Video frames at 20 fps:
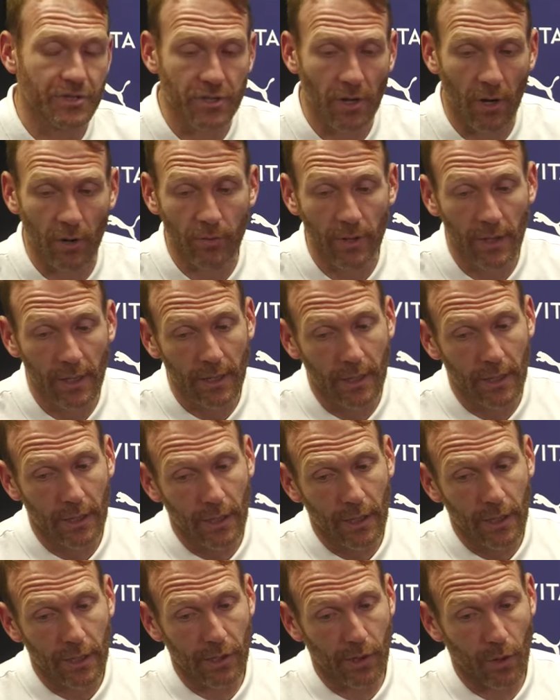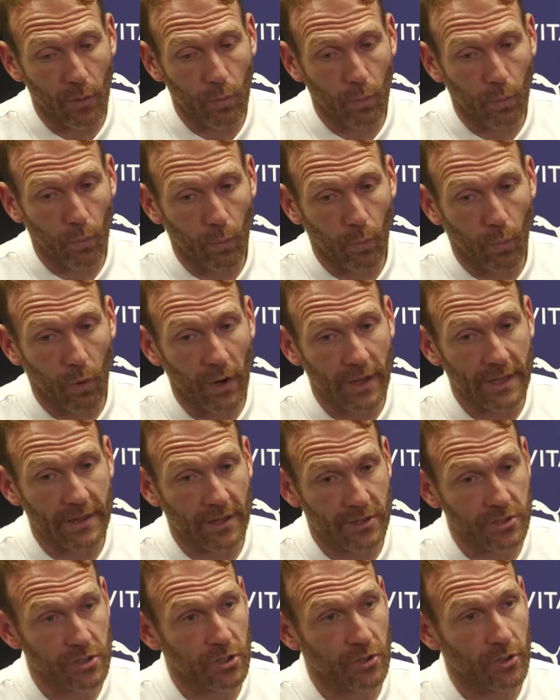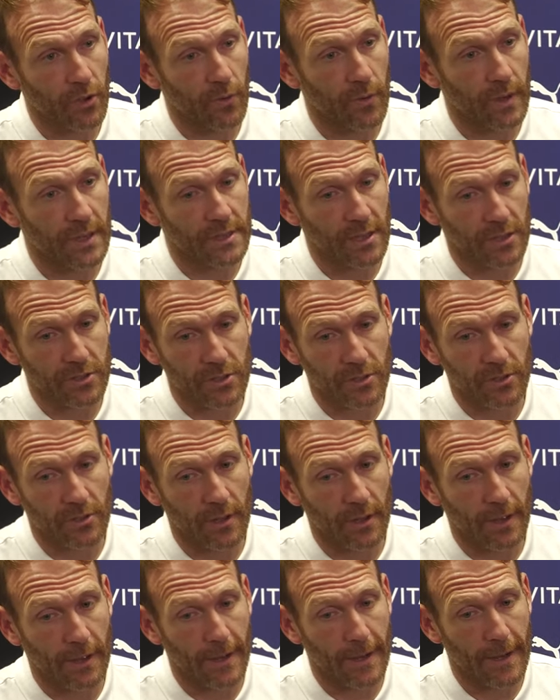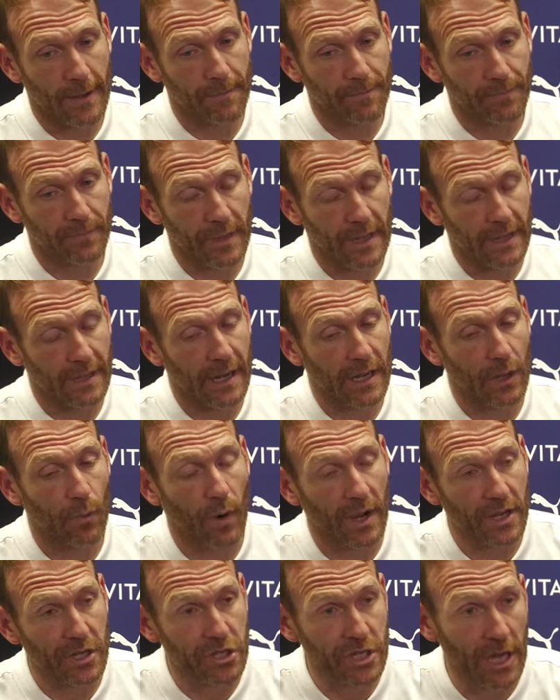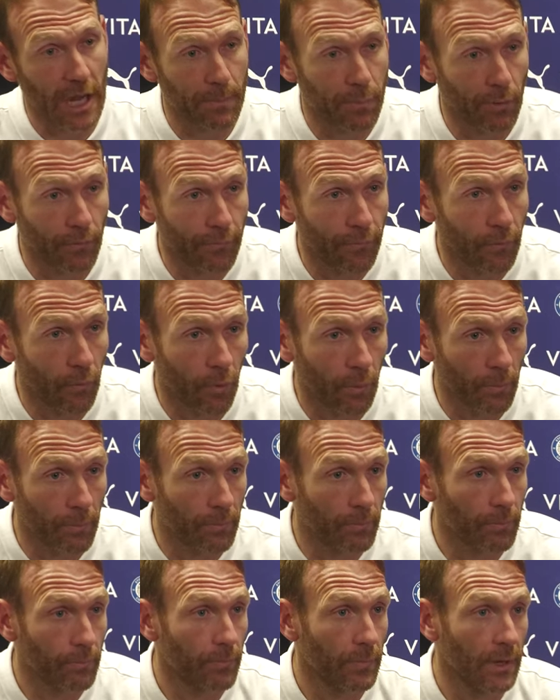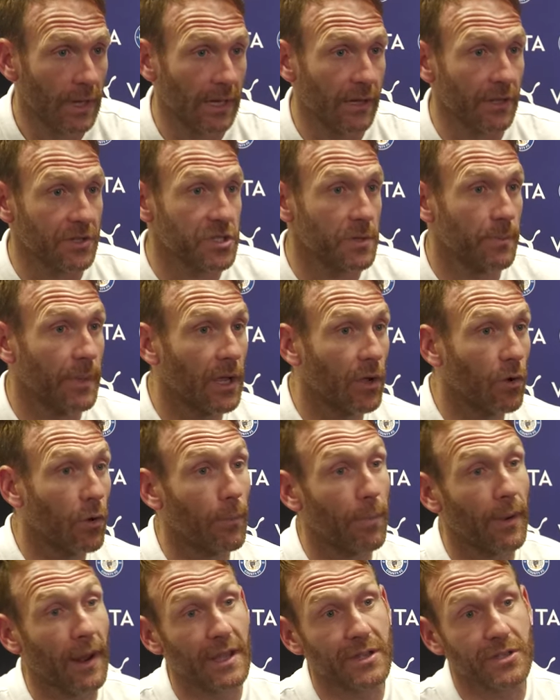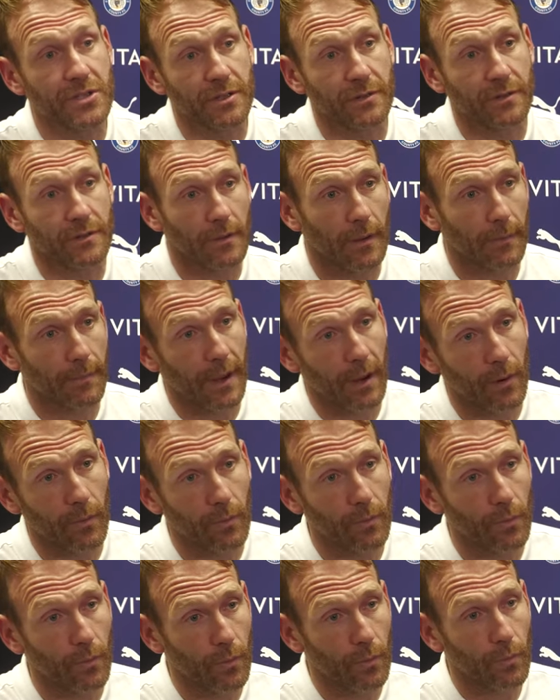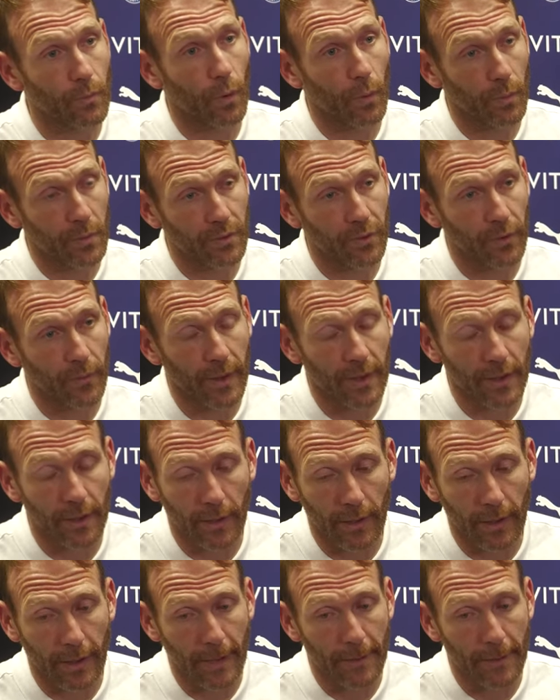So, you know, what it doesn't do, it doesn't in any way, shape or form lead us to being complacent about what we're doing.